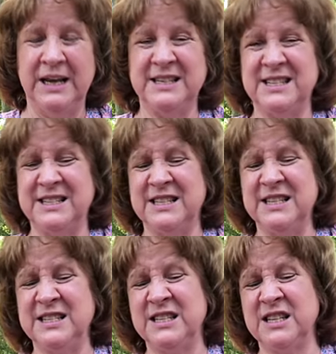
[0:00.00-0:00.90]
And since
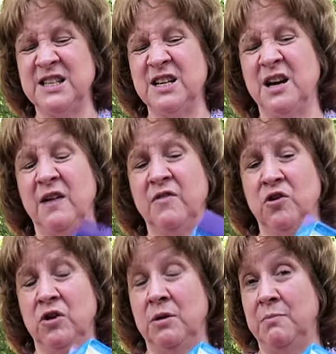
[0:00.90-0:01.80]
this didn't
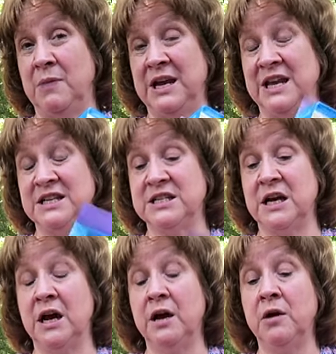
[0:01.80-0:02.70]
cover my
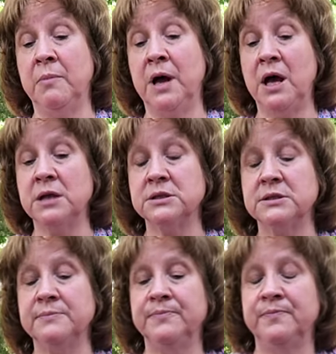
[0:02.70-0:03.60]
entire
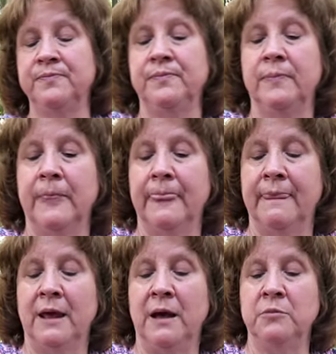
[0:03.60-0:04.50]
box,
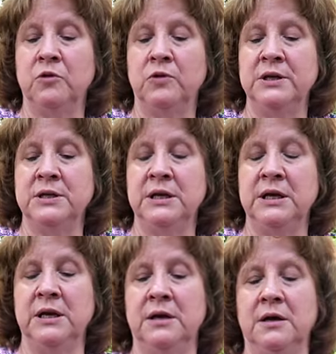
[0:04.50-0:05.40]
I'm going to
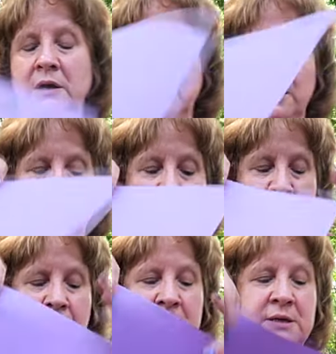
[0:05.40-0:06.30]
need
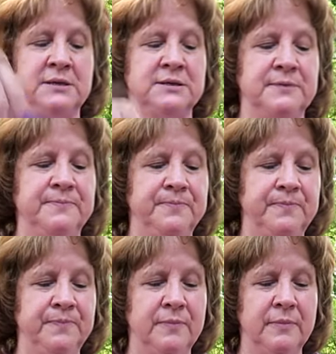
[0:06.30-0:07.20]
another piece
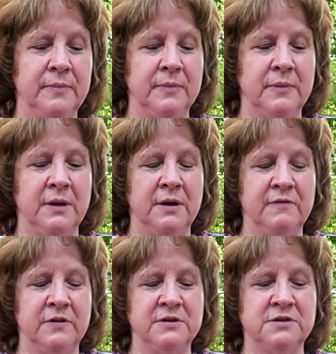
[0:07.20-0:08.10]

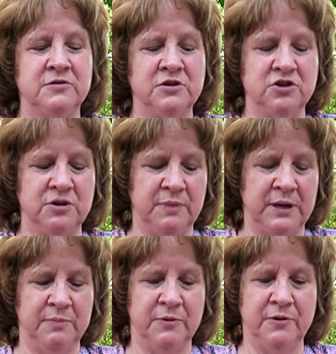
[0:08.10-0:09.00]
of construction
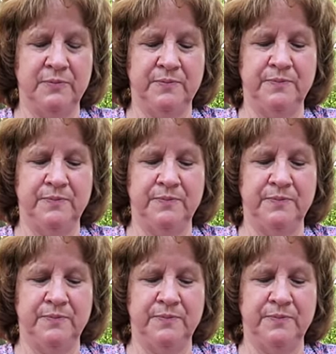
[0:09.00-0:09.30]
paper.